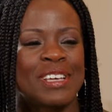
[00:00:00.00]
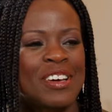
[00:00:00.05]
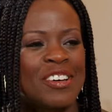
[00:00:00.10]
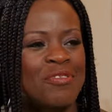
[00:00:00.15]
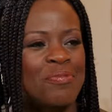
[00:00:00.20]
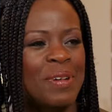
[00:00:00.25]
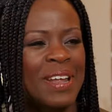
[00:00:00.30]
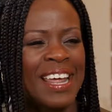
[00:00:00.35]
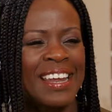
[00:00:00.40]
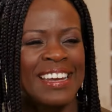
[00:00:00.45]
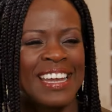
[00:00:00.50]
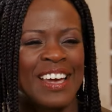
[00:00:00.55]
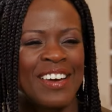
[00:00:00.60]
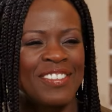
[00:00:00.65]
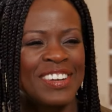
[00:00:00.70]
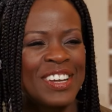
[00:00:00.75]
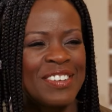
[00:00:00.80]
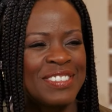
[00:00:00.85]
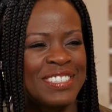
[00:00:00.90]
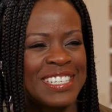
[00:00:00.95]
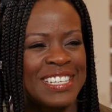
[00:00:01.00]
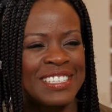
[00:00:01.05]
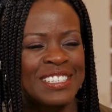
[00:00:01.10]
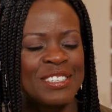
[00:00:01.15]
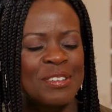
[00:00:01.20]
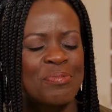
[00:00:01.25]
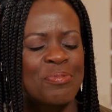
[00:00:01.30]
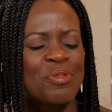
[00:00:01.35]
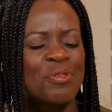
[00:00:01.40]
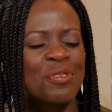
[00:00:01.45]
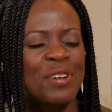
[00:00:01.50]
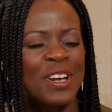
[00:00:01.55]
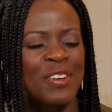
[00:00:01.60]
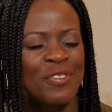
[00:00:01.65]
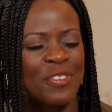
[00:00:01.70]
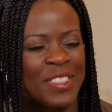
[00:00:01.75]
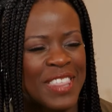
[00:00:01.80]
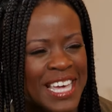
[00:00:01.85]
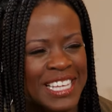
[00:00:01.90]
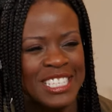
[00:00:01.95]
of, but I didn't have enough sense to pray
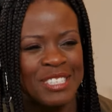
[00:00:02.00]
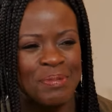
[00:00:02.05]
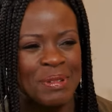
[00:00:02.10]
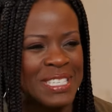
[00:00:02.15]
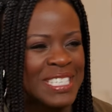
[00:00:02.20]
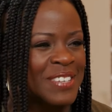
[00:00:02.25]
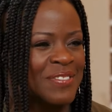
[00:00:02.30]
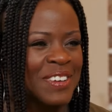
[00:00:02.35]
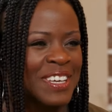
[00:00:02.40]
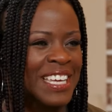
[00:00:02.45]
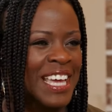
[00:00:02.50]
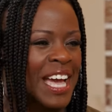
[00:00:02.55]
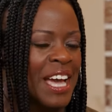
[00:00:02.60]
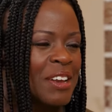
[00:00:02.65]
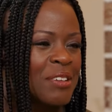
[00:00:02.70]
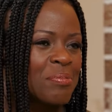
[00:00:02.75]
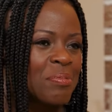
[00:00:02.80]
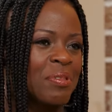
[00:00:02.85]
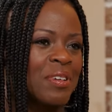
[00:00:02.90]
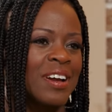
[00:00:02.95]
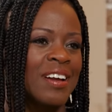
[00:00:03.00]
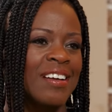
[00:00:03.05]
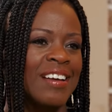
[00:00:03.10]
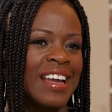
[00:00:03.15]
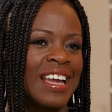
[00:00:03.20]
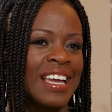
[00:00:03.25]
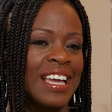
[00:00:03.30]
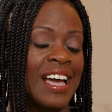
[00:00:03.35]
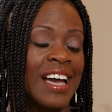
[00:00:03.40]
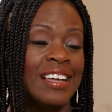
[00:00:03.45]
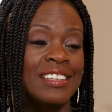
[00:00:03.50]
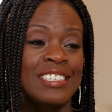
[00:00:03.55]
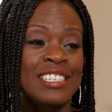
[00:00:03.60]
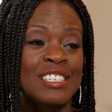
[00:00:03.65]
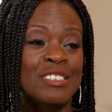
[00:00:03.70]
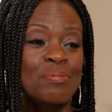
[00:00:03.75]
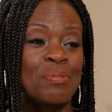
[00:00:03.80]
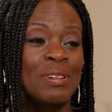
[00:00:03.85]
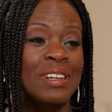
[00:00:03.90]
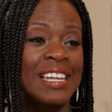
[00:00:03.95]
for that specific kind of prayer. And God
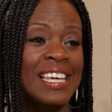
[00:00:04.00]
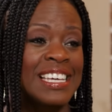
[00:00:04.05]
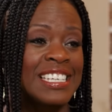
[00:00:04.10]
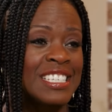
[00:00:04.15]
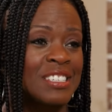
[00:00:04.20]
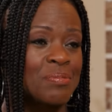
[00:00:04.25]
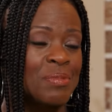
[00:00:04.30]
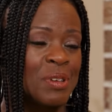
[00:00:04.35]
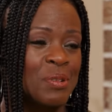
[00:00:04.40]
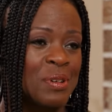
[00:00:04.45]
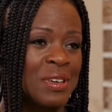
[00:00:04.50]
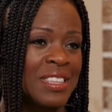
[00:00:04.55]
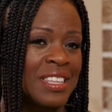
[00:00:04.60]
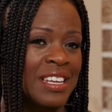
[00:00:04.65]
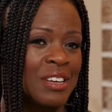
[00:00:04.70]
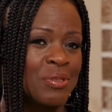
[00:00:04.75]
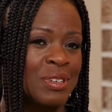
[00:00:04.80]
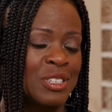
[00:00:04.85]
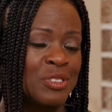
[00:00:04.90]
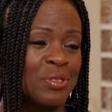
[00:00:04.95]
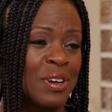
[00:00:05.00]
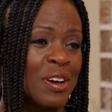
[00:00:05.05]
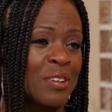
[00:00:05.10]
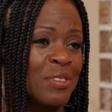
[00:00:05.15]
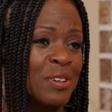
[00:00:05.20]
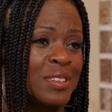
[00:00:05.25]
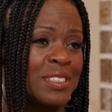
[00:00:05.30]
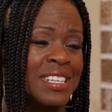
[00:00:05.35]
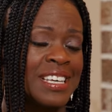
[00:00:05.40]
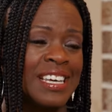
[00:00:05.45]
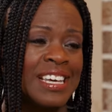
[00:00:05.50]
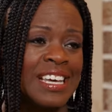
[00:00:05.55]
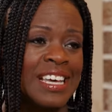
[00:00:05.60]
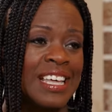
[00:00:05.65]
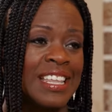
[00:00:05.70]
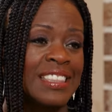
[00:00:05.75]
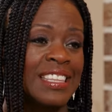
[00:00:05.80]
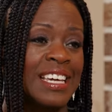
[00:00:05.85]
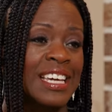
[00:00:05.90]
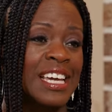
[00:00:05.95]
just blessed me with it. We traveled
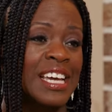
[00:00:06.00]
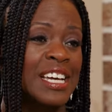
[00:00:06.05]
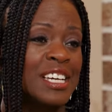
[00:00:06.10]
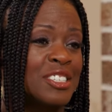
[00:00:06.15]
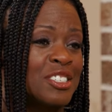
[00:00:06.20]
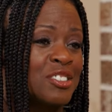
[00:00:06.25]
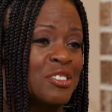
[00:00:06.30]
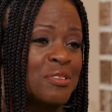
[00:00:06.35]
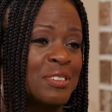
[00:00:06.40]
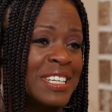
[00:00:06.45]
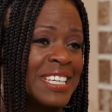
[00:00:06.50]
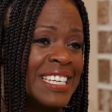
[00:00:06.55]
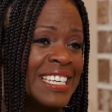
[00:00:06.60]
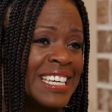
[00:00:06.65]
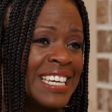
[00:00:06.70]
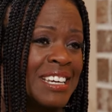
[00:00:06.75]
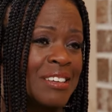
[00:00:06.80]
the country